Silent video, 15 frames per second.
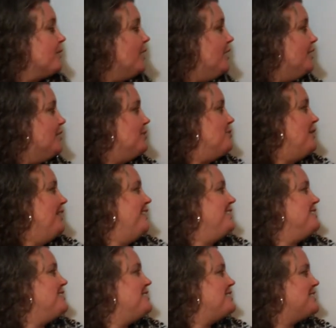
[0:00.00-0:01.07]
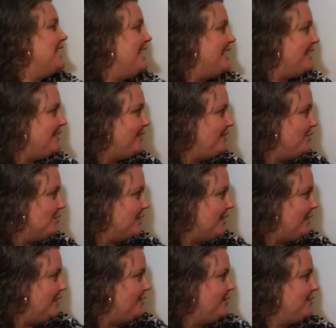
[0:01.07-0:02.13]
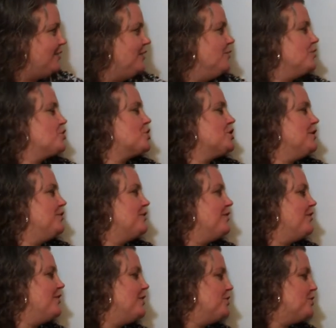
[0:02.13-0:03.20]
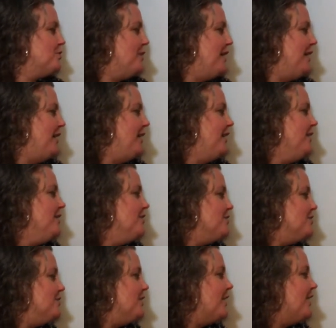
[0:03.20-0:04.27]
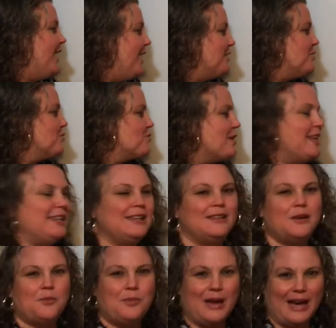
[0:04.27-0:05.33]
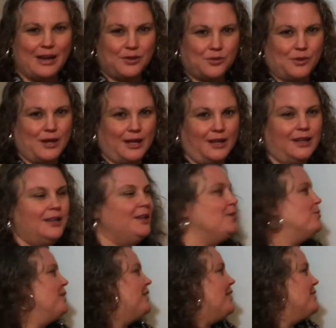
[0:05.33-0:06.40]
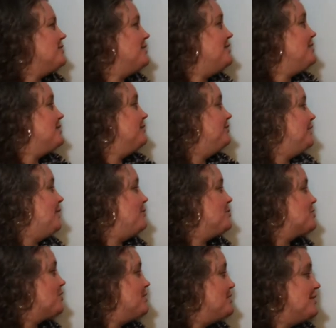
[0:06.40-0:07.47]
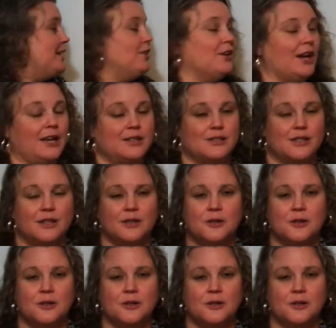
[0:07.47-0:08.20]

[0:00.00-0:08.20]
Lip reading: And instead, it'll shift this way to the kynurenine pathway because of these inflammatory cytokines.